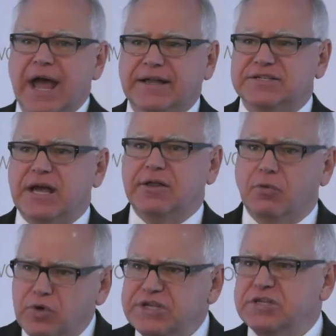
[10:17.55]
and say
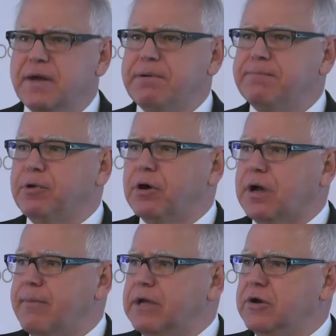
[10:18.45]
the reason that people aren't
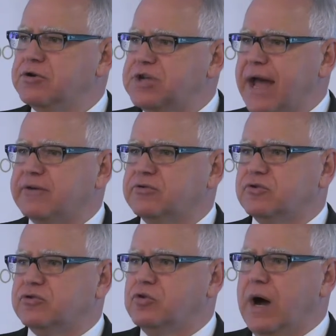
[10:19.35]
coming here is taxes
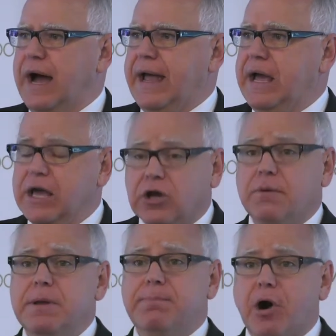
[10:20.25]
are too high. It
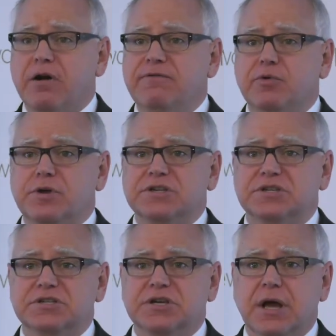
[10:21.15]
could be part of the
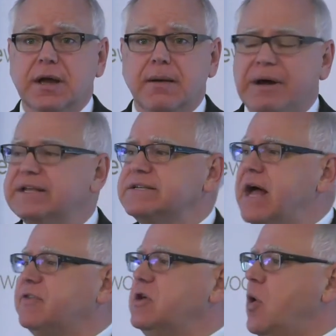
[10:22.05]
reasons, but it's
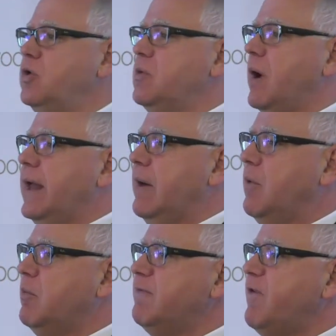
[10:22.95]
not the only one. And
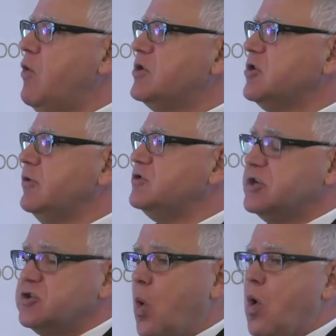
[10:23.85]
when we focus on those
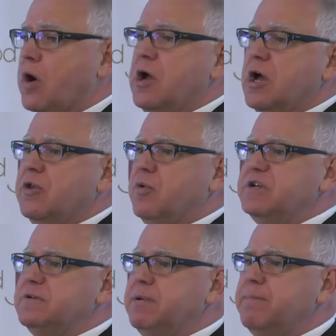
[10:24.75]
things, or the
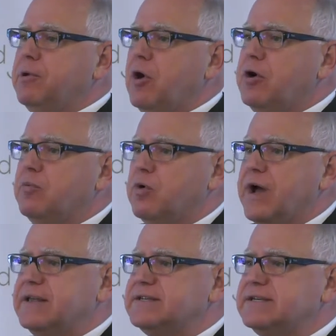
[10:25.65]
reason we're
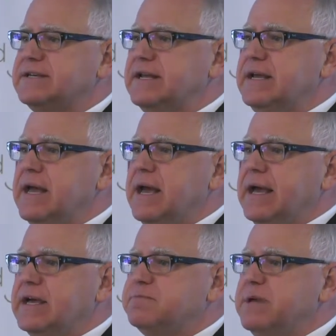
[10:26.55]
not succeeding
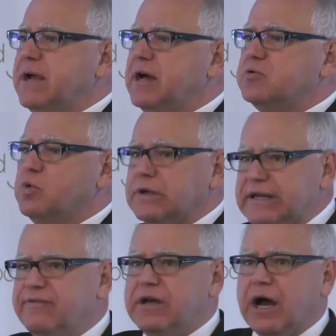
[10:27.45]
is because we're
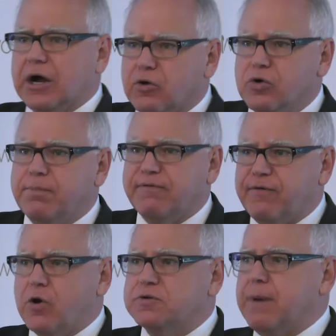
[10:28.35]
leaving a group of
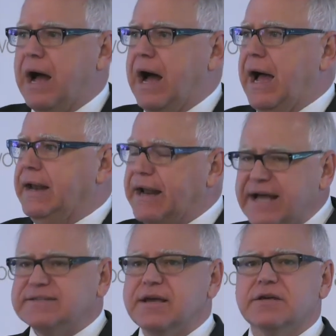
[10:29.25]
folks behind. And
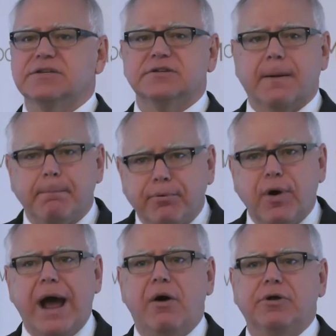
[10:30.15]
I say this as a
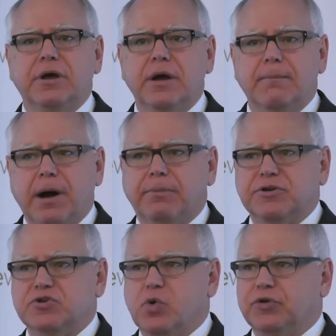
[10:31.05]
proud
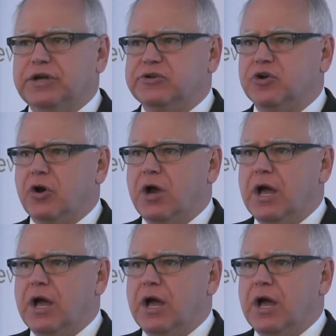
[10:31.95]
public school teacher.